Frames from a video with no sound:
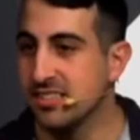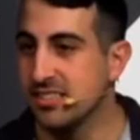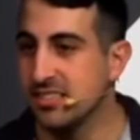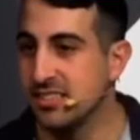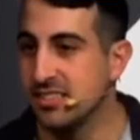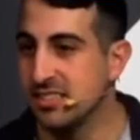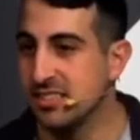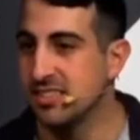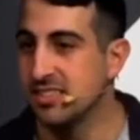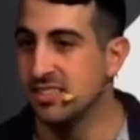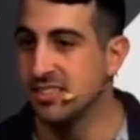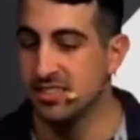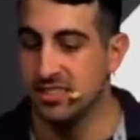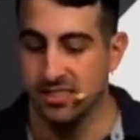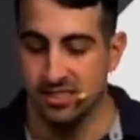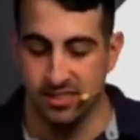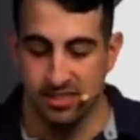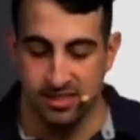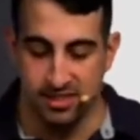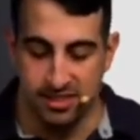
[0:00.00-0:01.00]

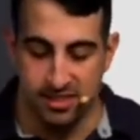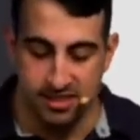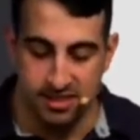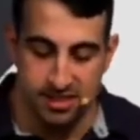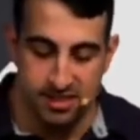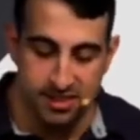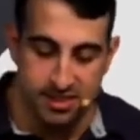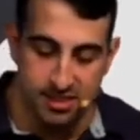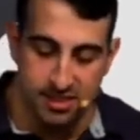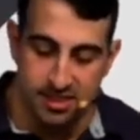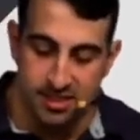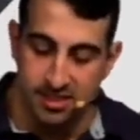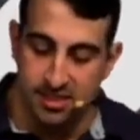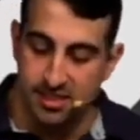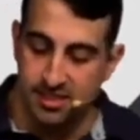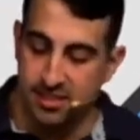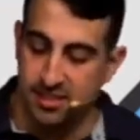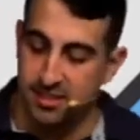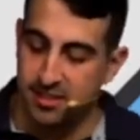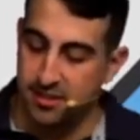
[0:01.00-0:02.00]

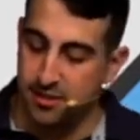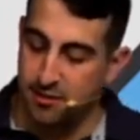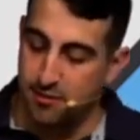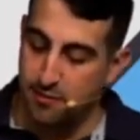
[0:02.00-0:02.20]
(no one is talking)